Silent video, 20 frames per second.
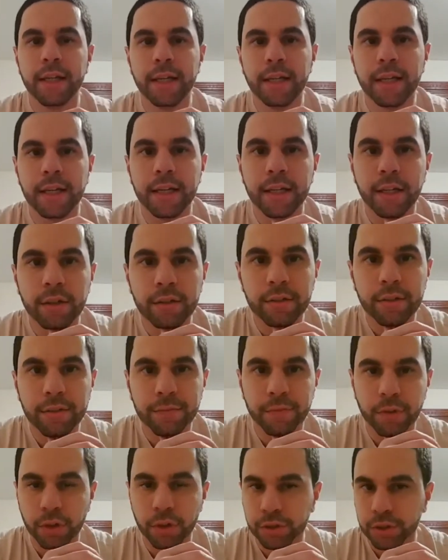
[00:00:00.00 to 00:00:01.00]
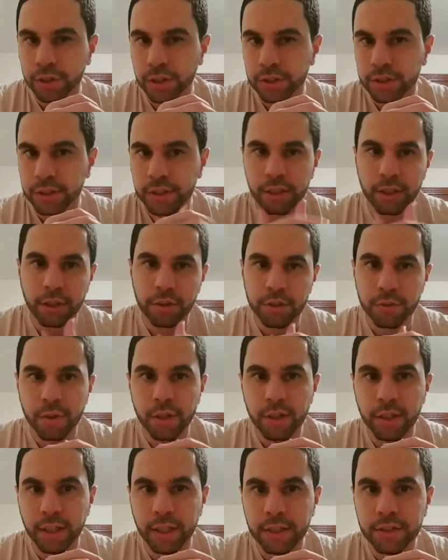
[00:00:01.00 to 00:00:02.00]
And for those who didn't see it on our
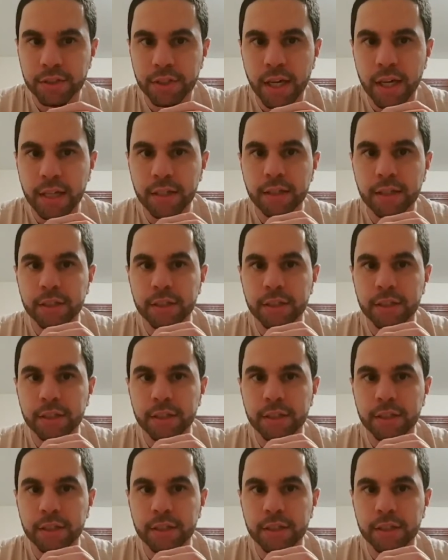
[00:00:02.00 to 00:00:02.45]
Twitter, like I said,